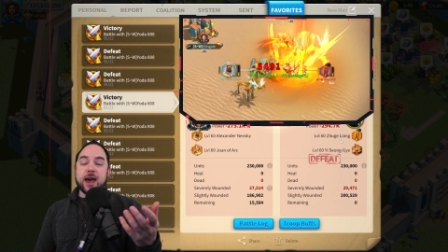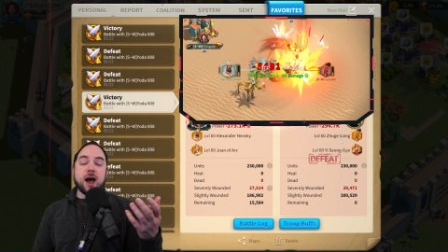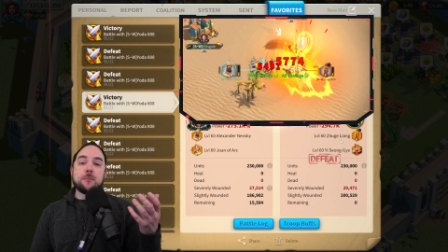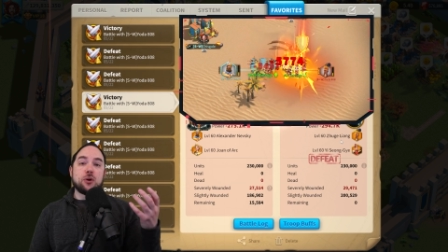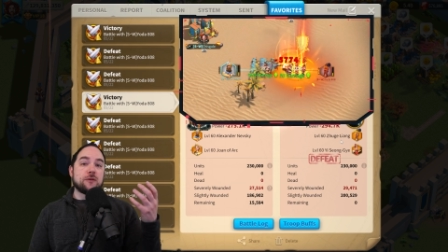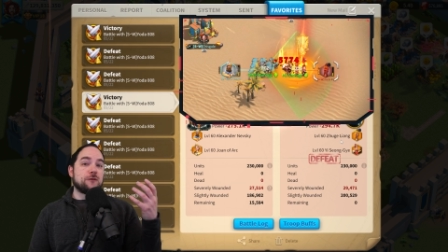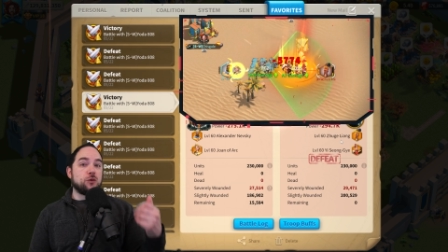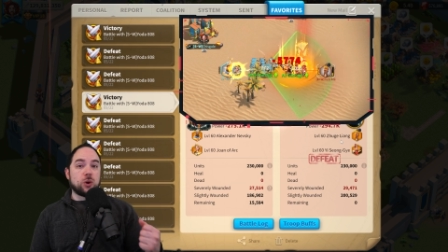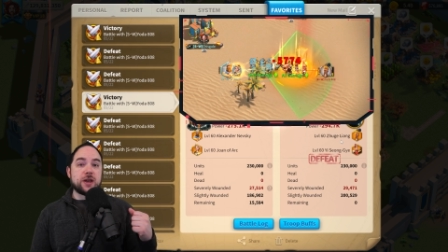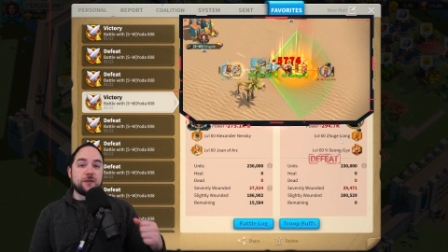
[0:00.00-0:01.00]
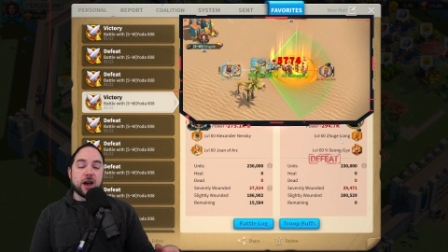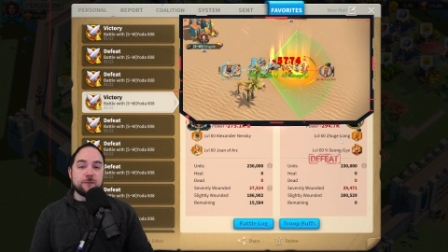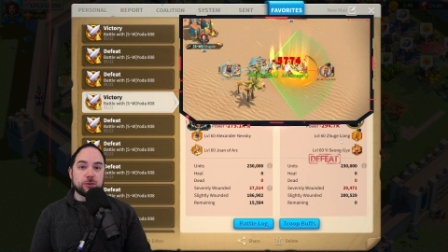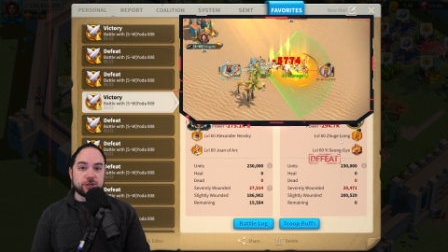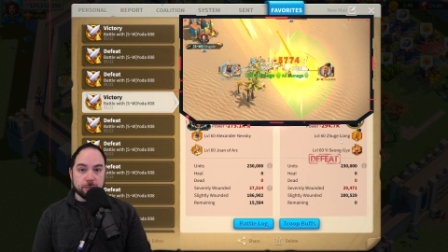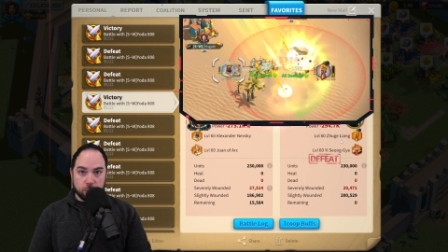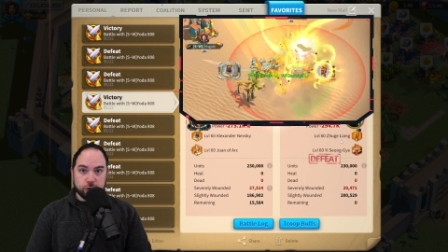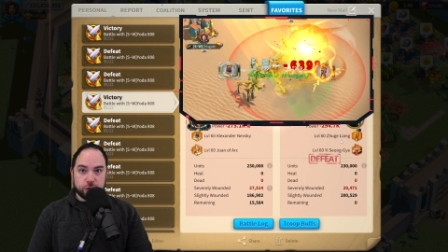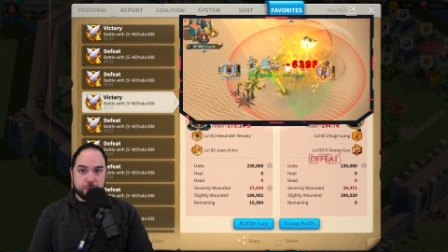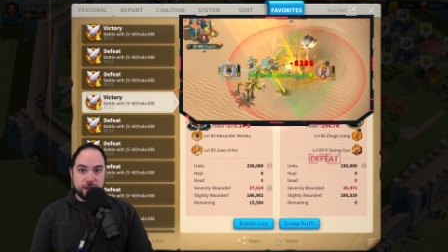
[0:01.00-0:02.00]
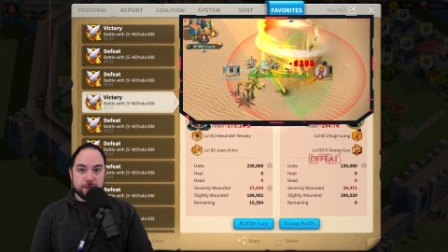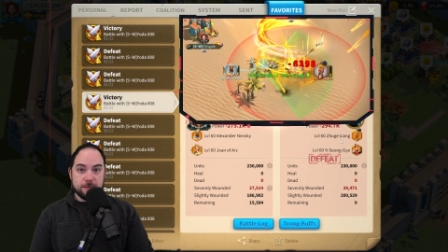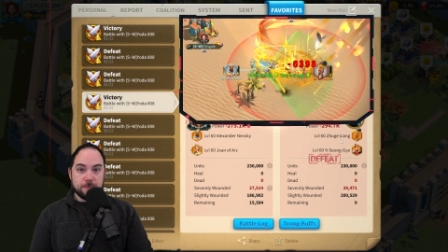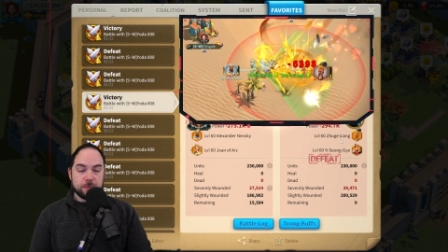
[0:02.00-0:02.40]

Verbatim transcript: And I put 45% march speed